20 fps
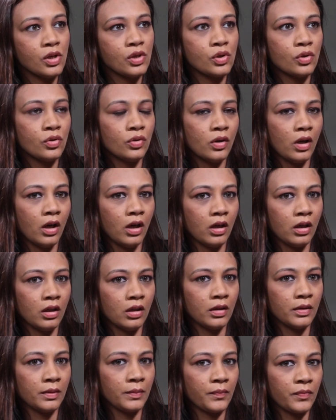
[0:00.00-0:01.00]

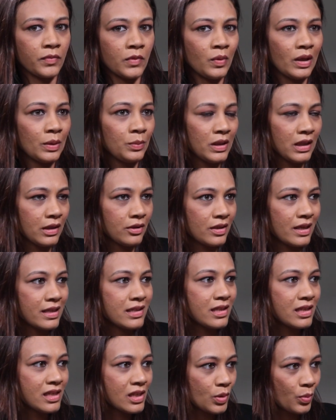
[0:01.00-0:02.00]
So when we address
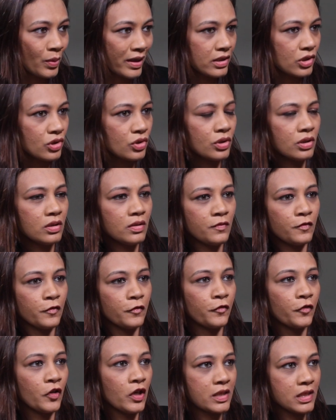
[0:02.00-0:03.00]
this question,
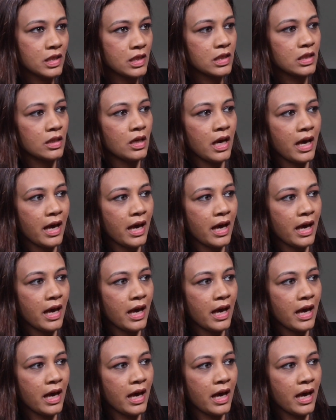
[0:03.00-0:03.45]
first,